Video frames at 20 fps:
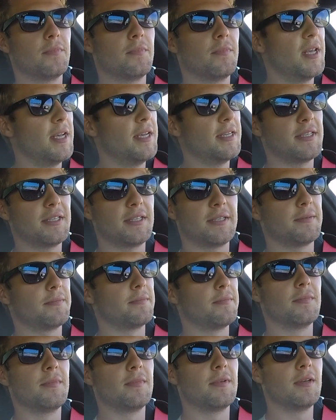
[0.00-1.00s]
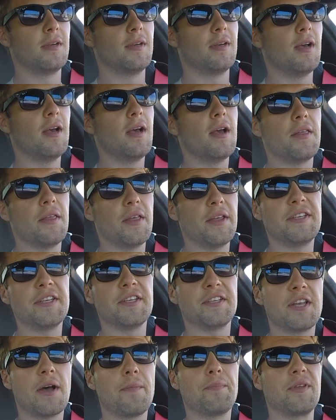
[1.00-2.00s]
this is
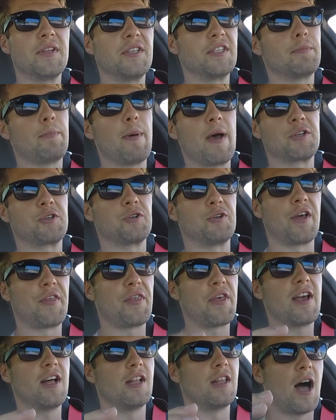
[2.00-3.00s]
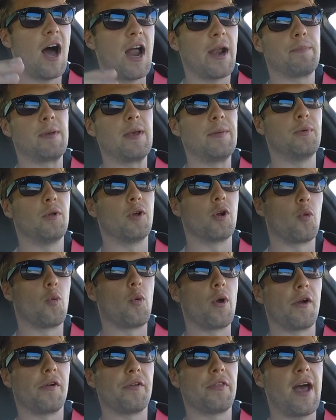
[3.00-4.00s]
something special, and I think a lot of people are
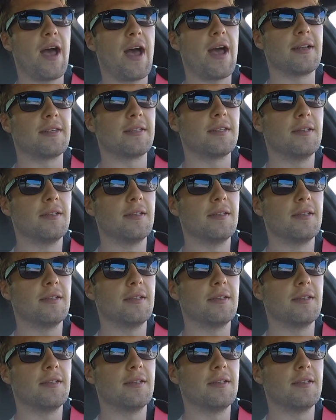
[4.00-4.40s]
aware of that.